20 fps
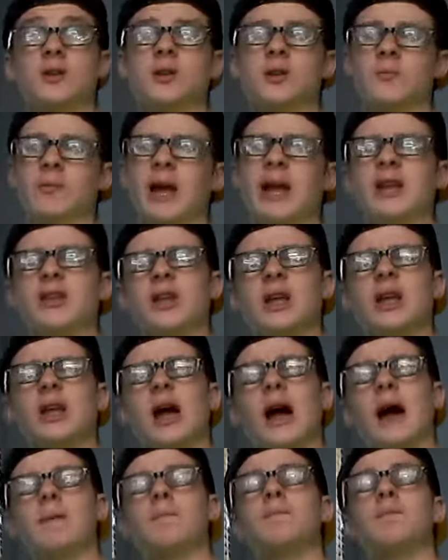Mainly,
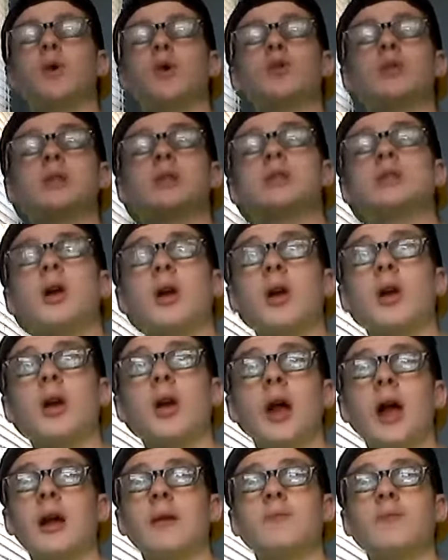I focused or
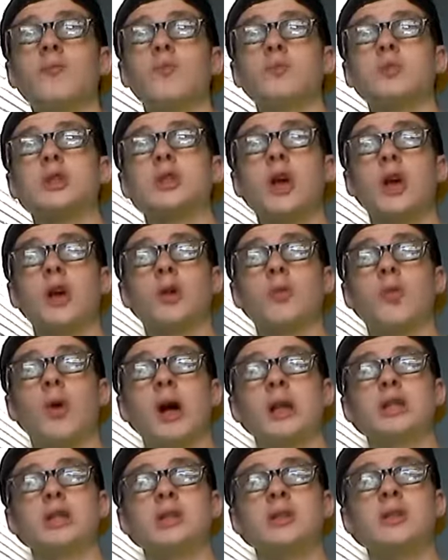I started
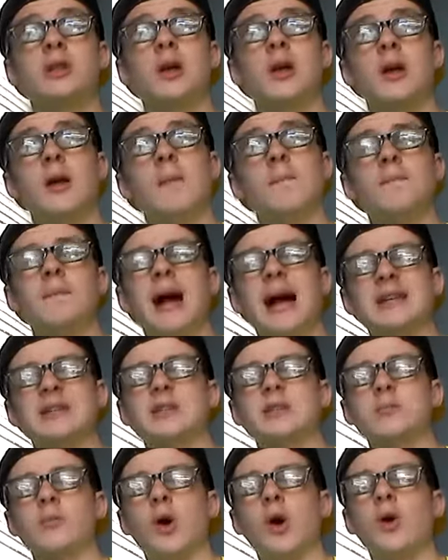watching
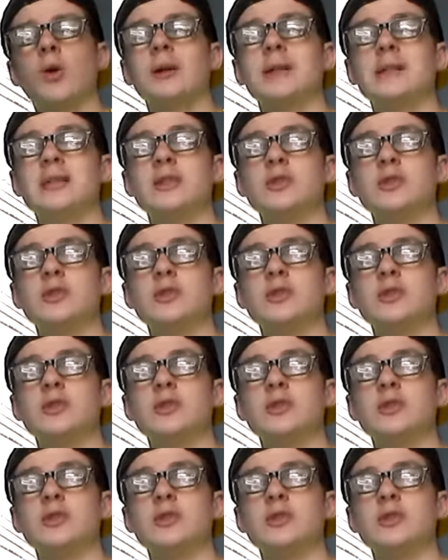basketball in